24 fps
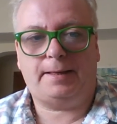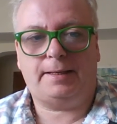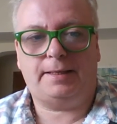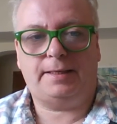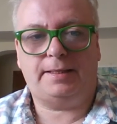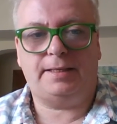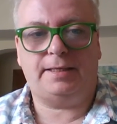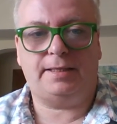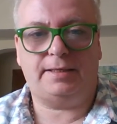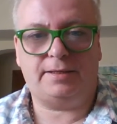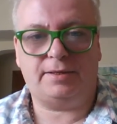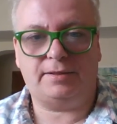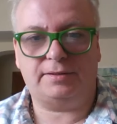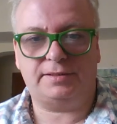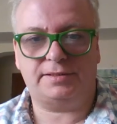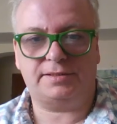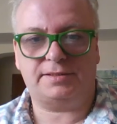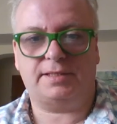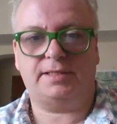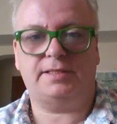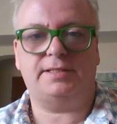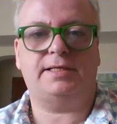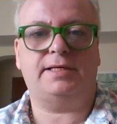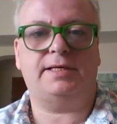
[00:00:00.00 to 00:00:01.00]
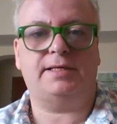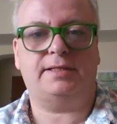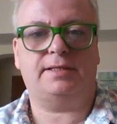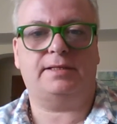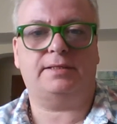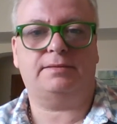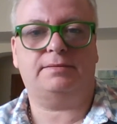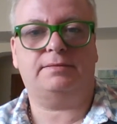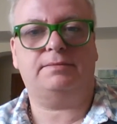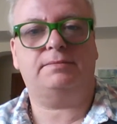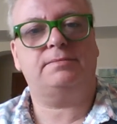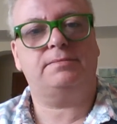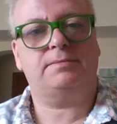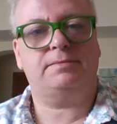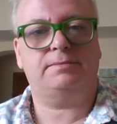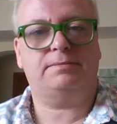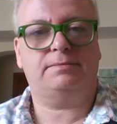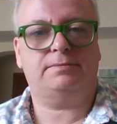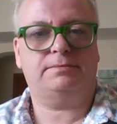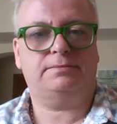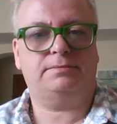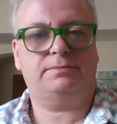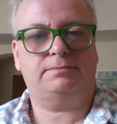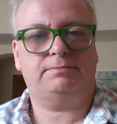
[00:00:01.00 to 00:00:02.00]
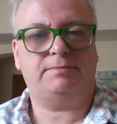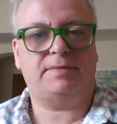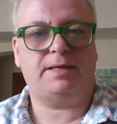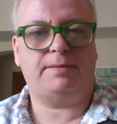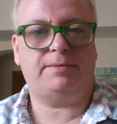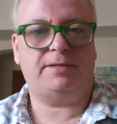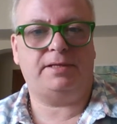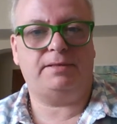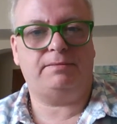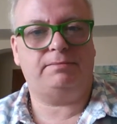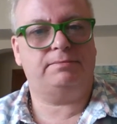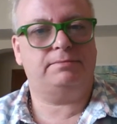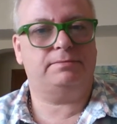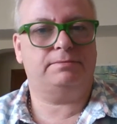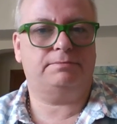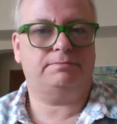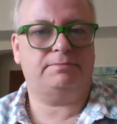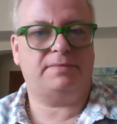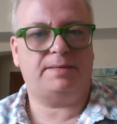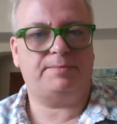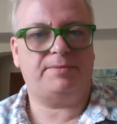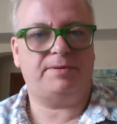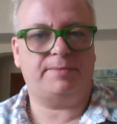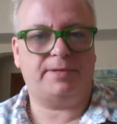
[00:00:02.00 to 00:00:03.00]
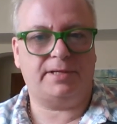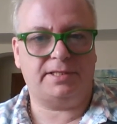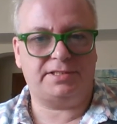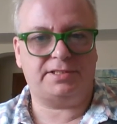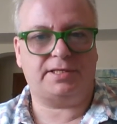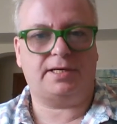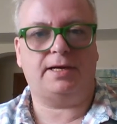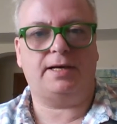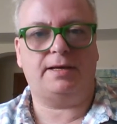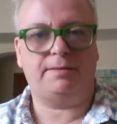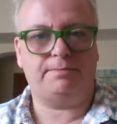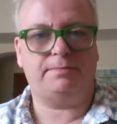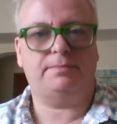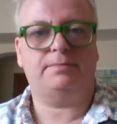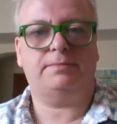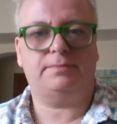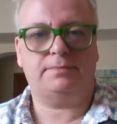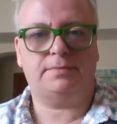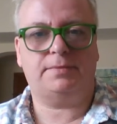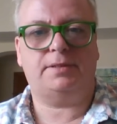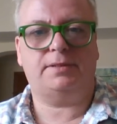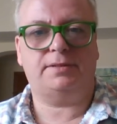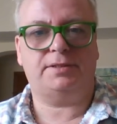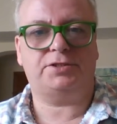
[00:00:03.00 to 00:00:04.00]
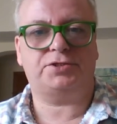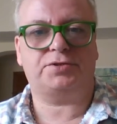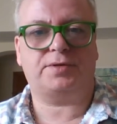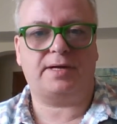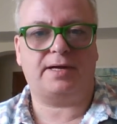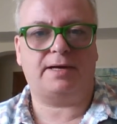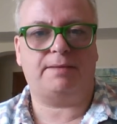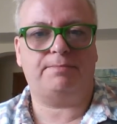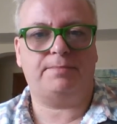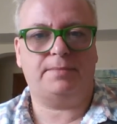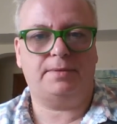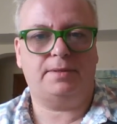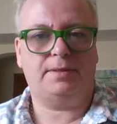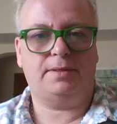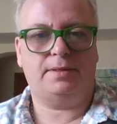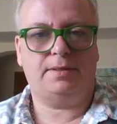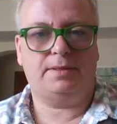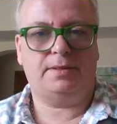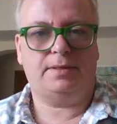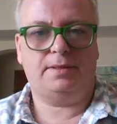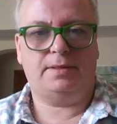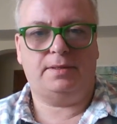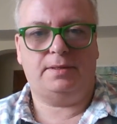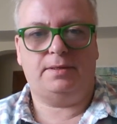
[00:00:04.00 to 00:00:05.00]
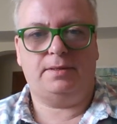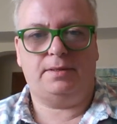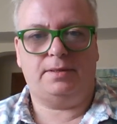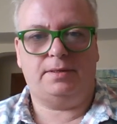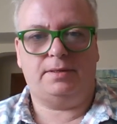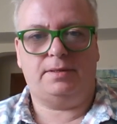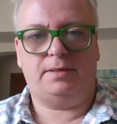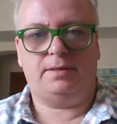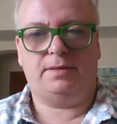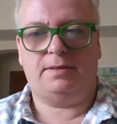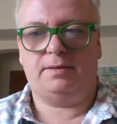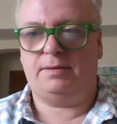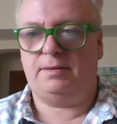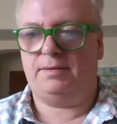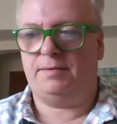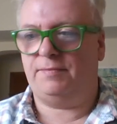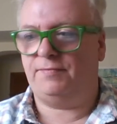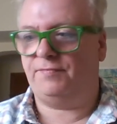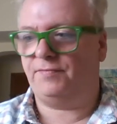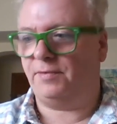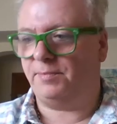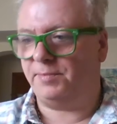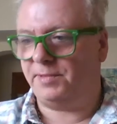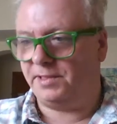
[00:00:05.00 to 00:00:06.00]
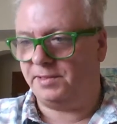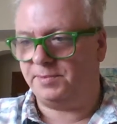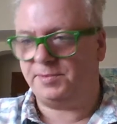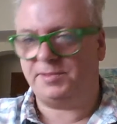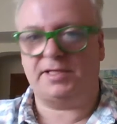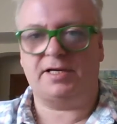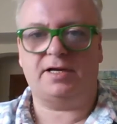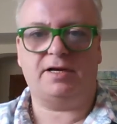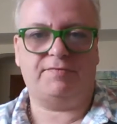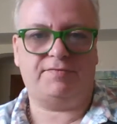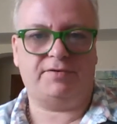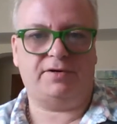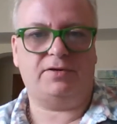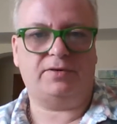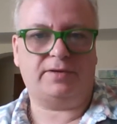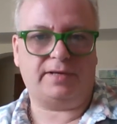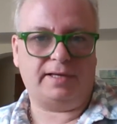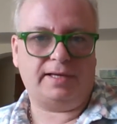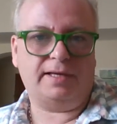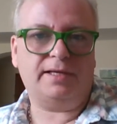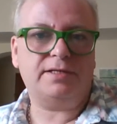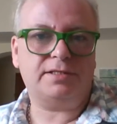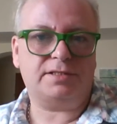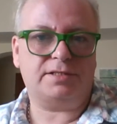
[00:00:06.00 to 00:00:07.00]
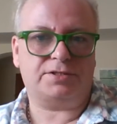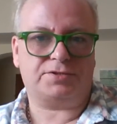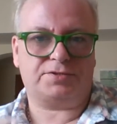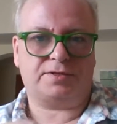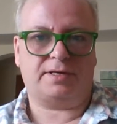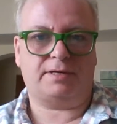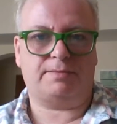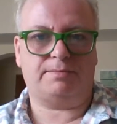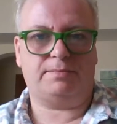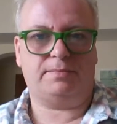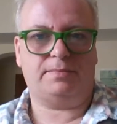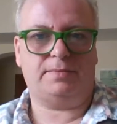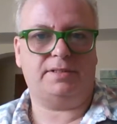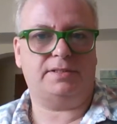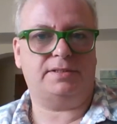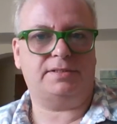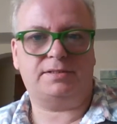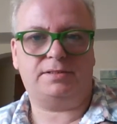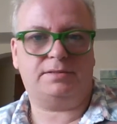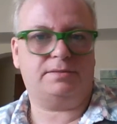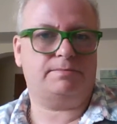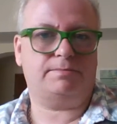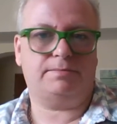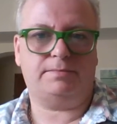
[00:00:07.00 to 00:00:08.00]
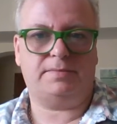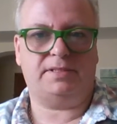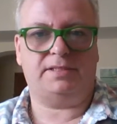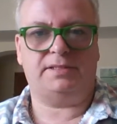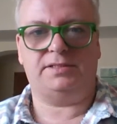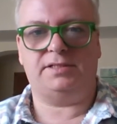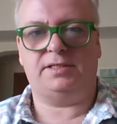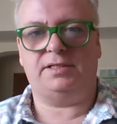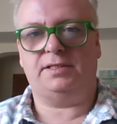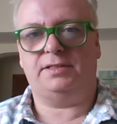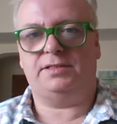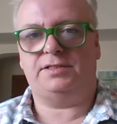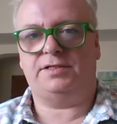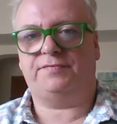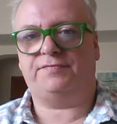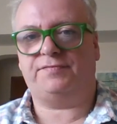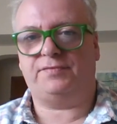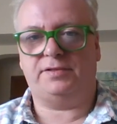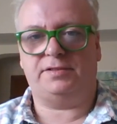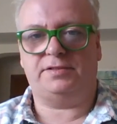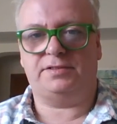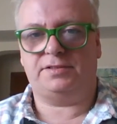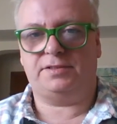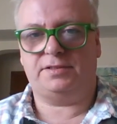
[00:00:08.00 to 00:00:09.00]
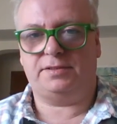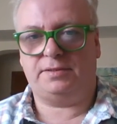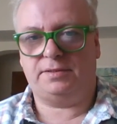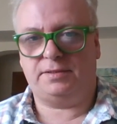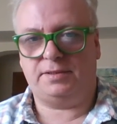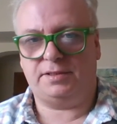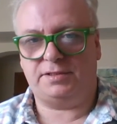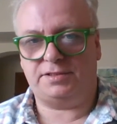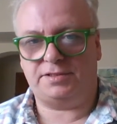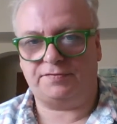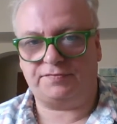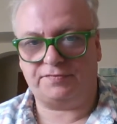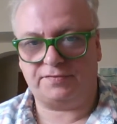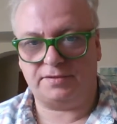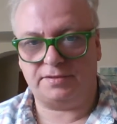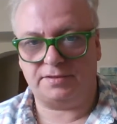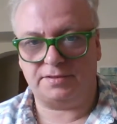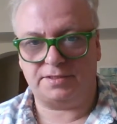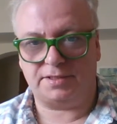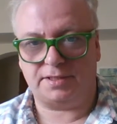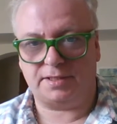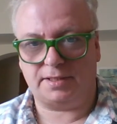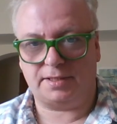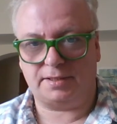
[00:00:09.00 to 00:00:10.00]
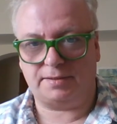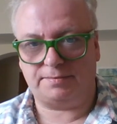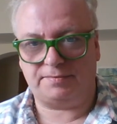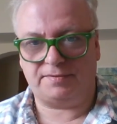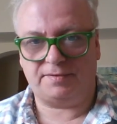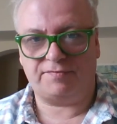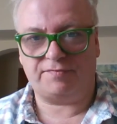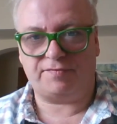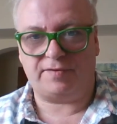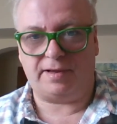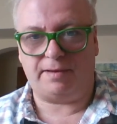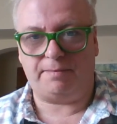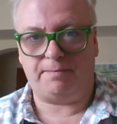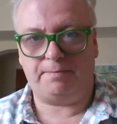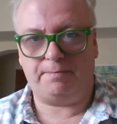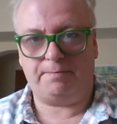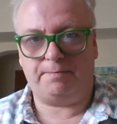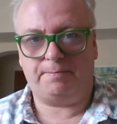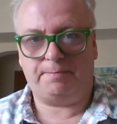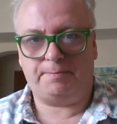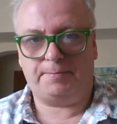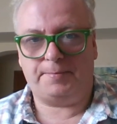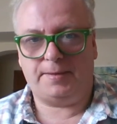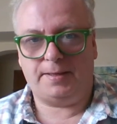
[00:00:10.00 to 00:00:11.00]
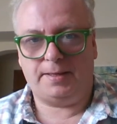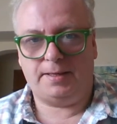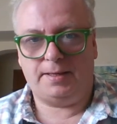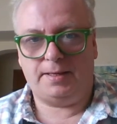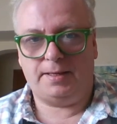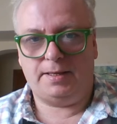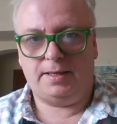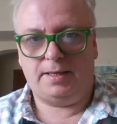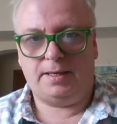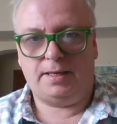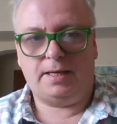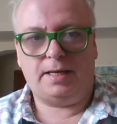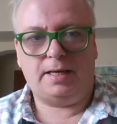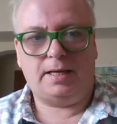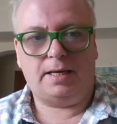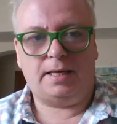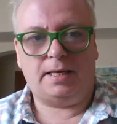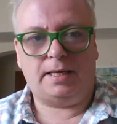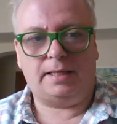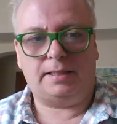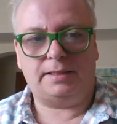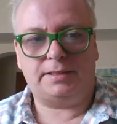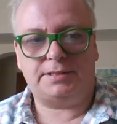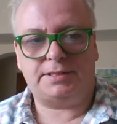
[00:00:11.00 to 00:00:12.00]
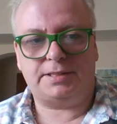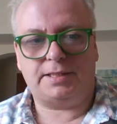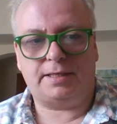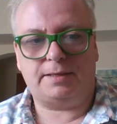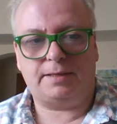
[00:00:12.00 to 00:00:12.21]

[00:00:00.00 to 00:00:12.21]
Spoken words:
he got this idea that maybe my time on the tram, from the observer looking into the tram, is in a different frame, and